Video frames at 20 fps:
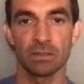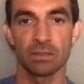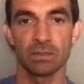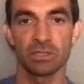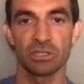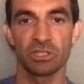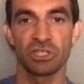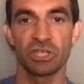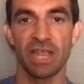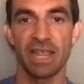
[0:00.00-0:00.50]

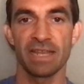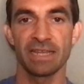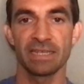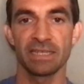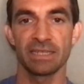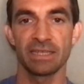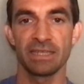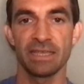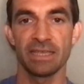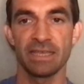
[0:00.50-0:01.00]

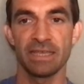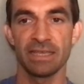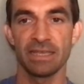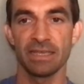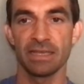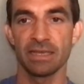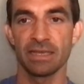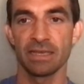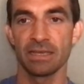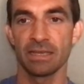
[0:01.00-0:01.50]
change
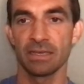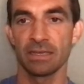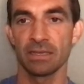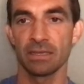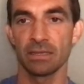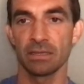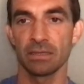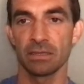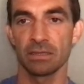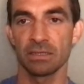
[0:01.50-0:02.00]
the
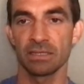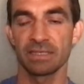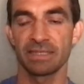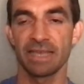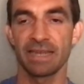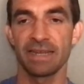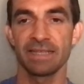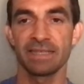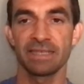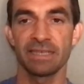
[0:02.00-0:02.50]

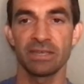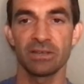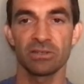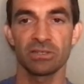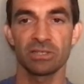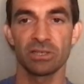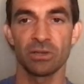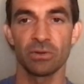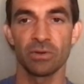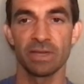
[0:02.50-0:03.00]
settings here.
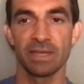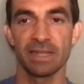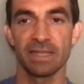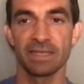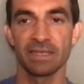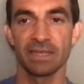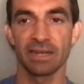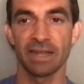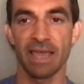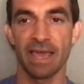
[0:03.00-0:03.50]
So it
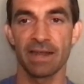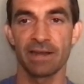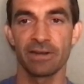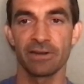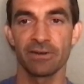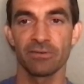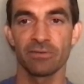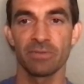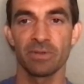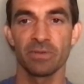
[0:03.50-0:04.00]
is on
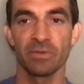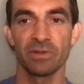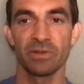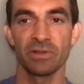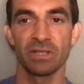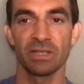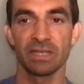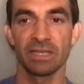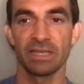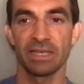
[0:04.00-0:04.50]
editor. Remember, you
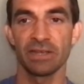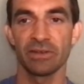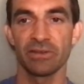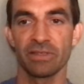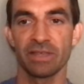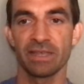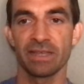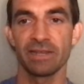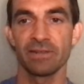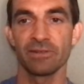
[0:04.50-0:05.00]
click here,
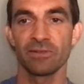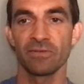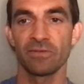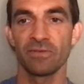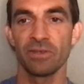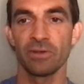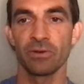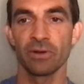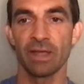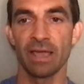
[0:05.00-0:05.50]
can either
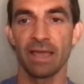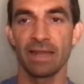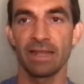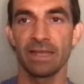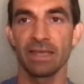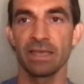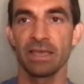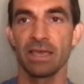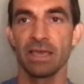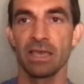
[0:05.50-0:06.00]
view or
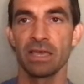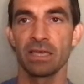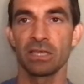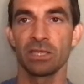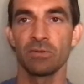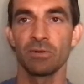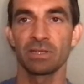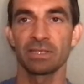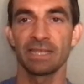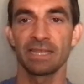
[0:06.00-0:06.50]
edit.
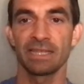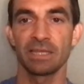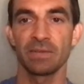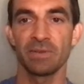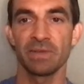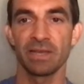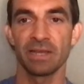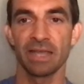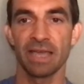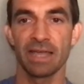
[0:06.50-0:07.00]
You want that to
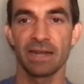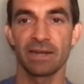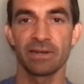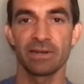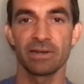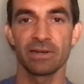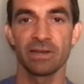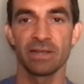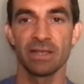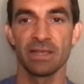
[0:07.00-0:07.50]
be on
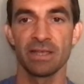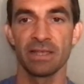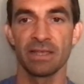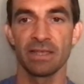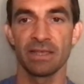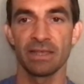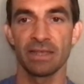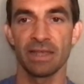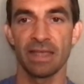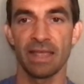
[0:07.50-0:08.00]
editor,
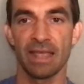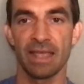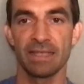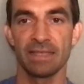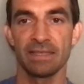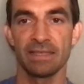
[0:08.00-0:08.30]
and